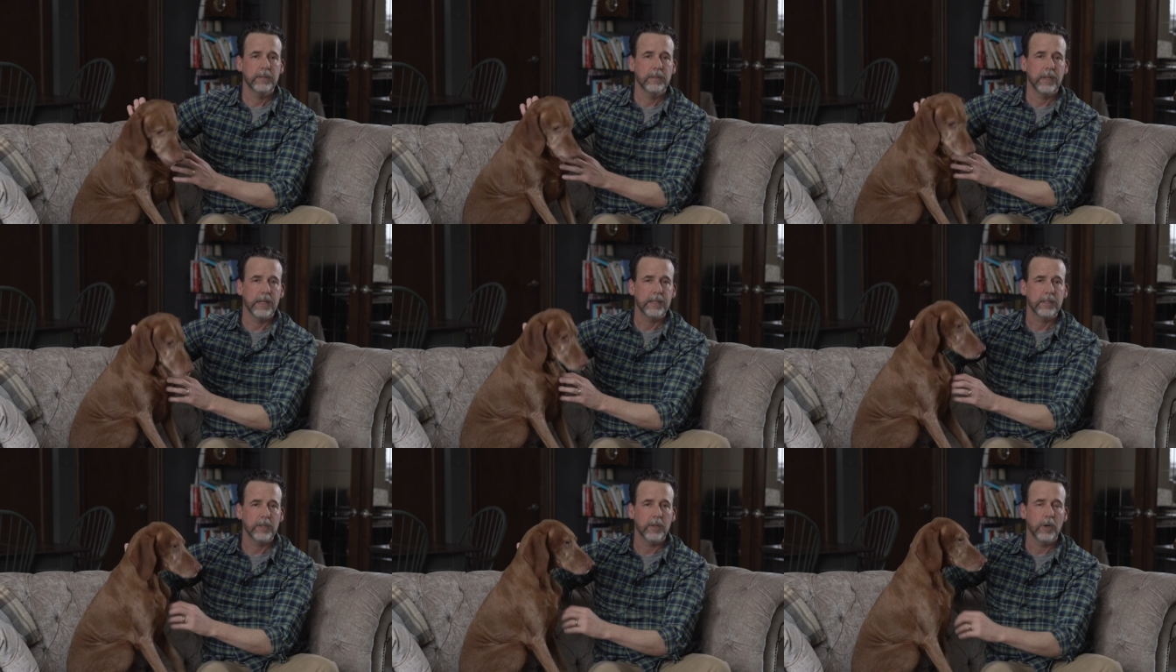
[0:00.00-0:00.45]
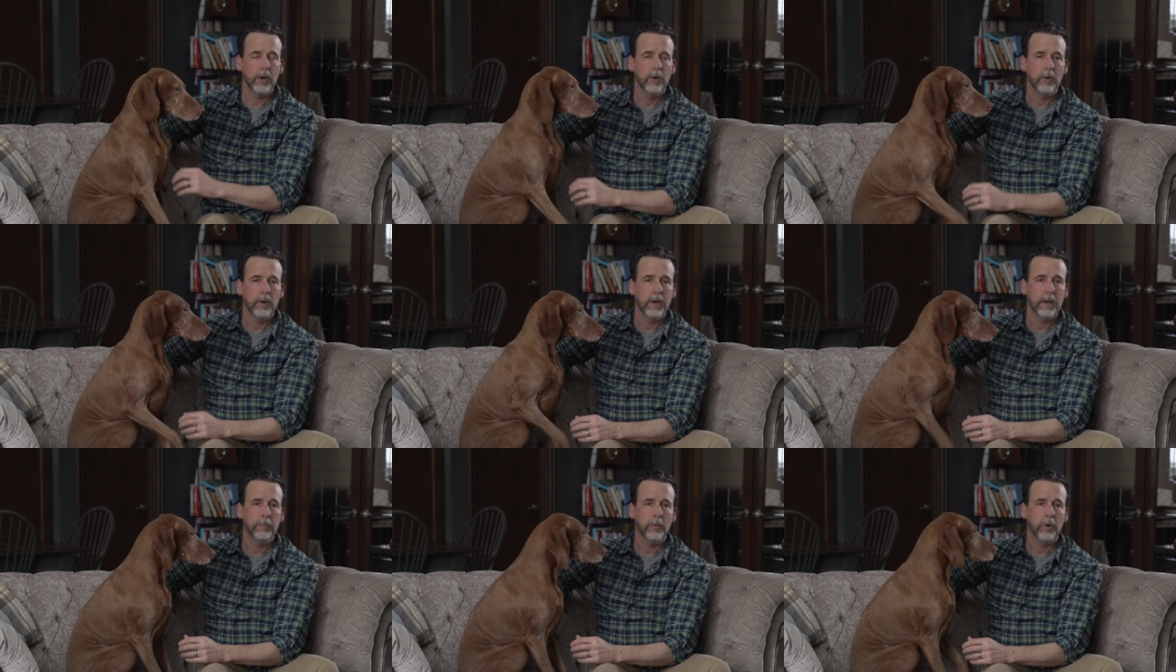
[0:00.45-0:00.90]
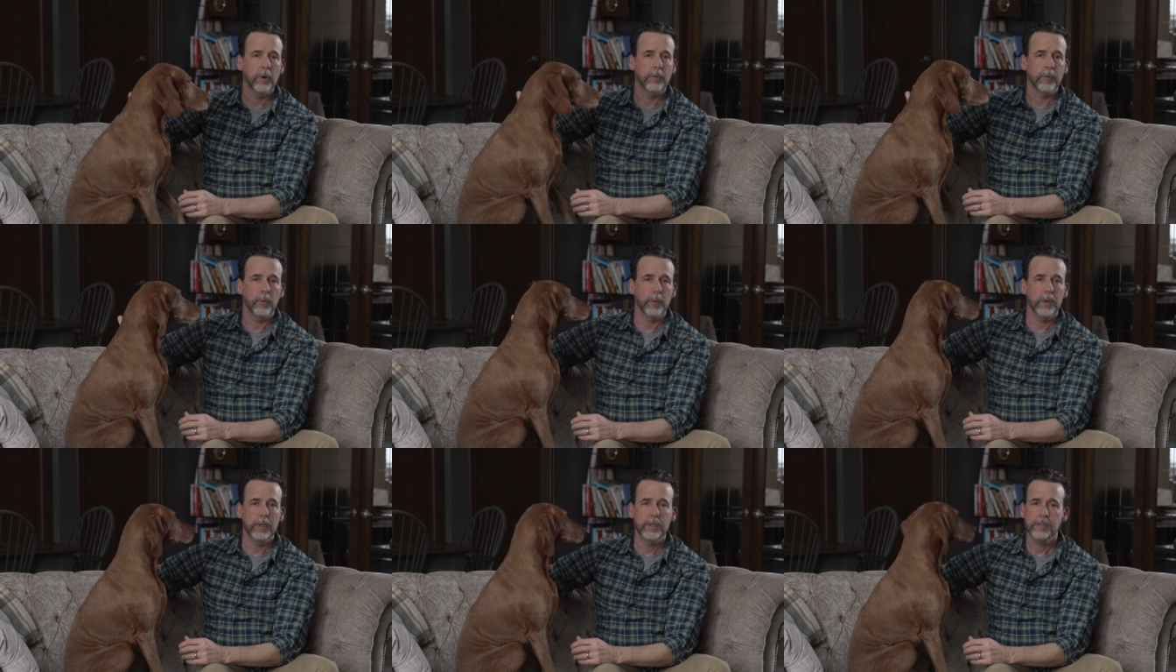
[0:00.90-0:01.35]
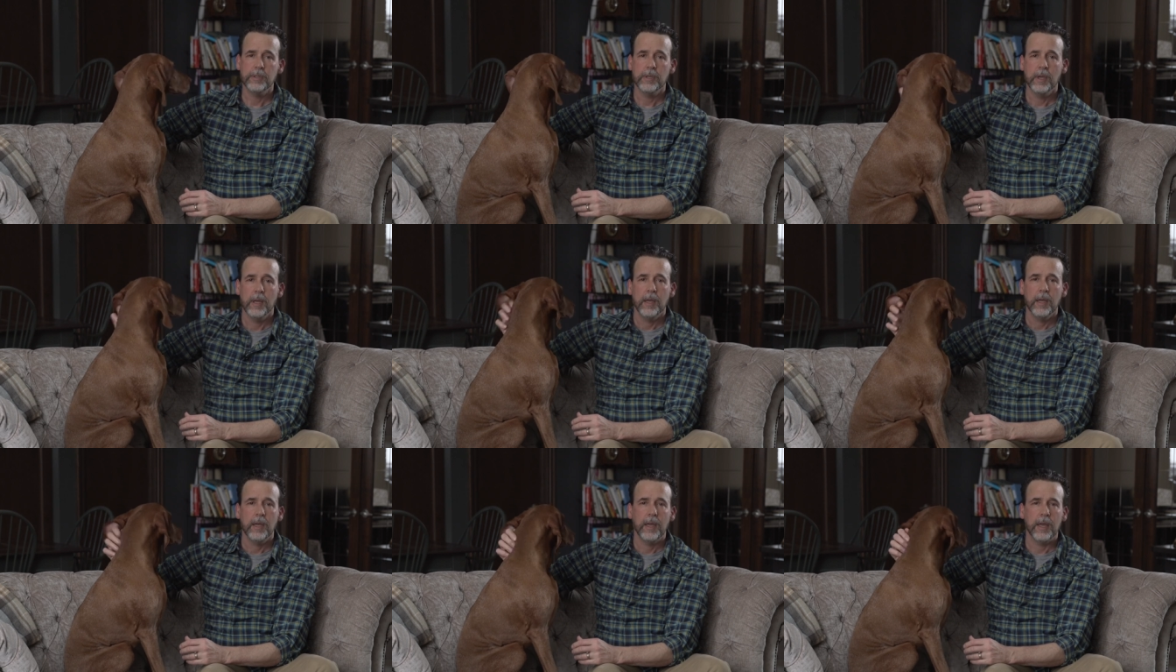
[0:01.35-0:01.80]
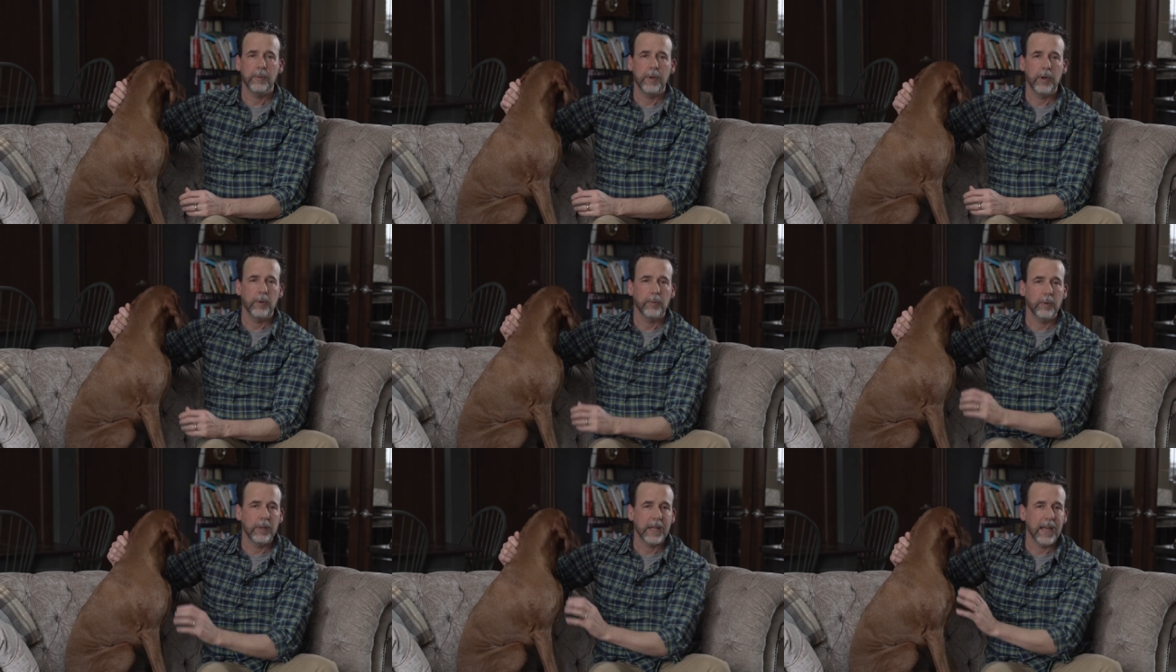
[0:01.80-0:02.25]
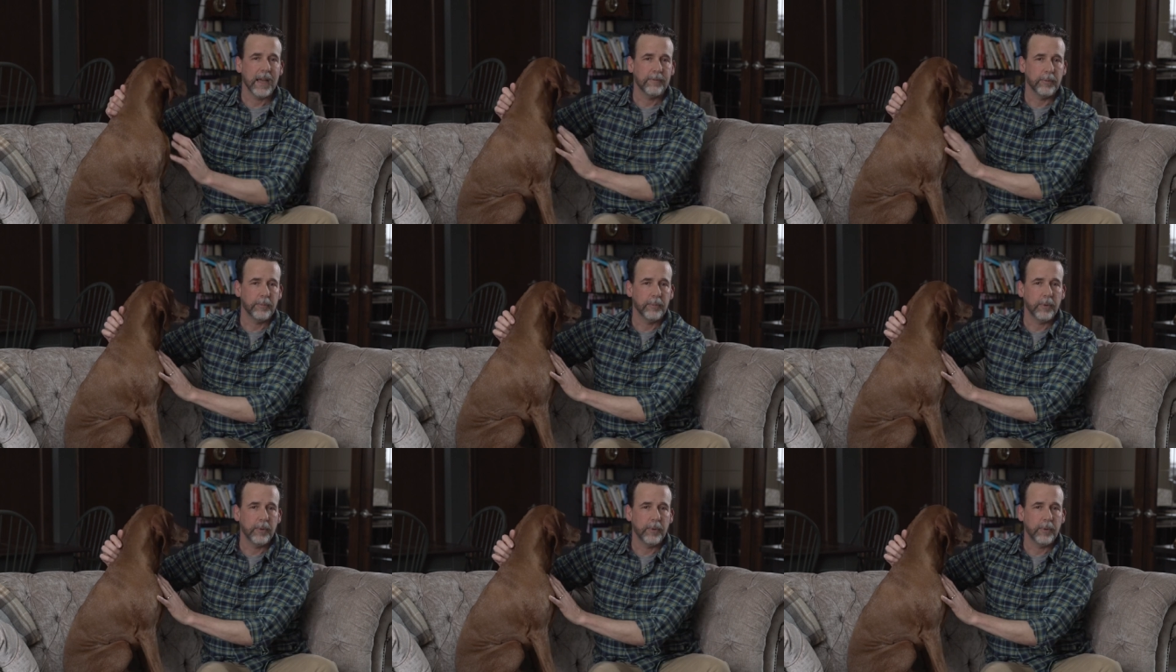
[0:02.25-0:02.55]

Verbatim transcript: like to go uh, more in the woods, and we don't really have a